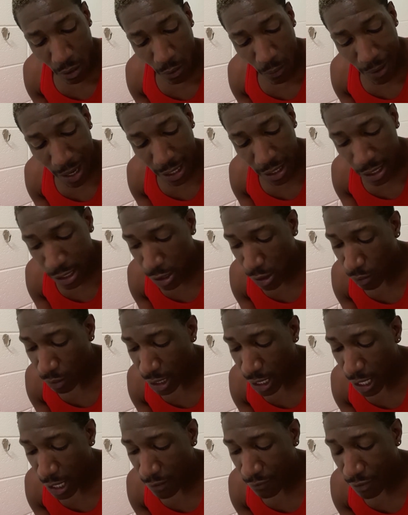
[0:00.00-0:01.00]
While it is
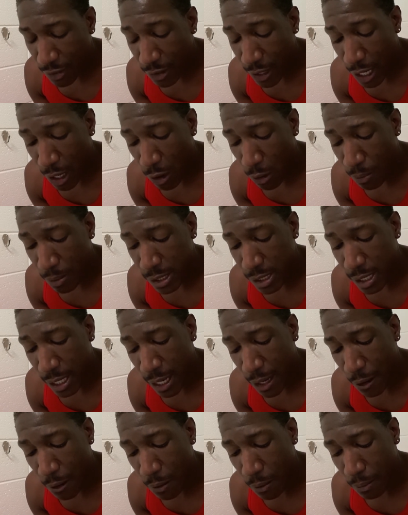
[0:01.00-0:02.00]
okay for the helper to
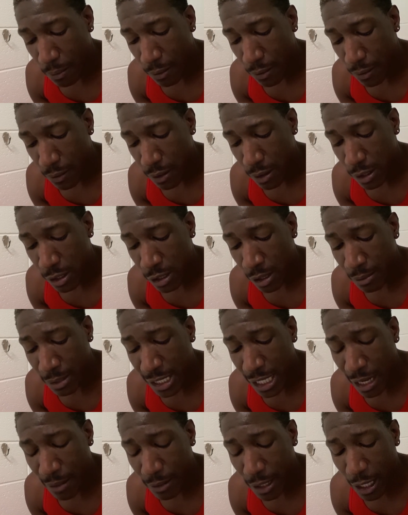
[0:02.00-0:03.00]
help,
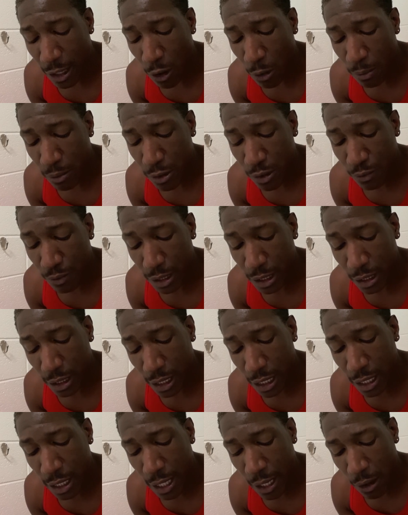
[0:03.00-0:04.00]
sometimes the helpers really
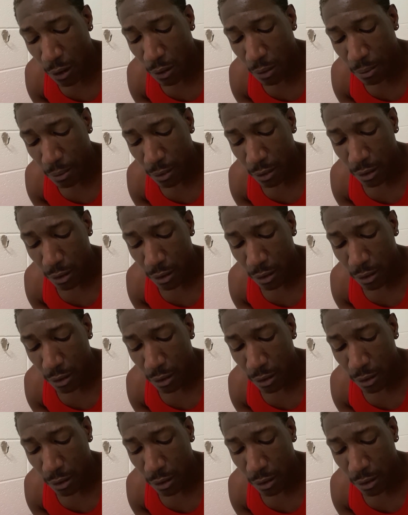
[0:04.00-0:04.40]
need help.